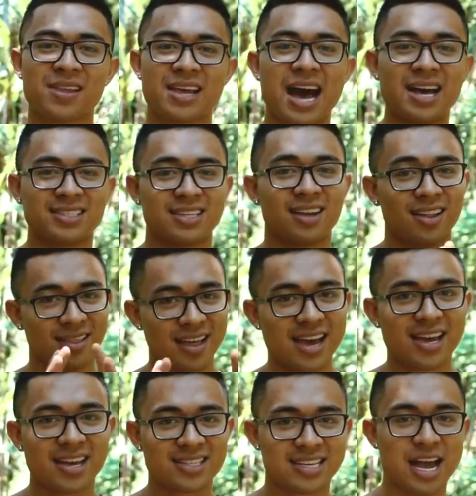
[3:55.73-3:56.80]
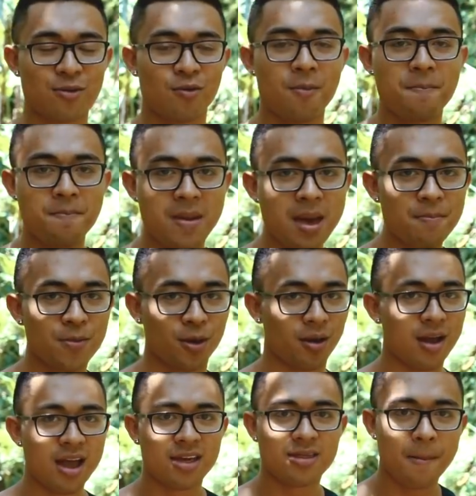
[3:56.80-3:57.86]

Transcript: Guys, like I said, remember,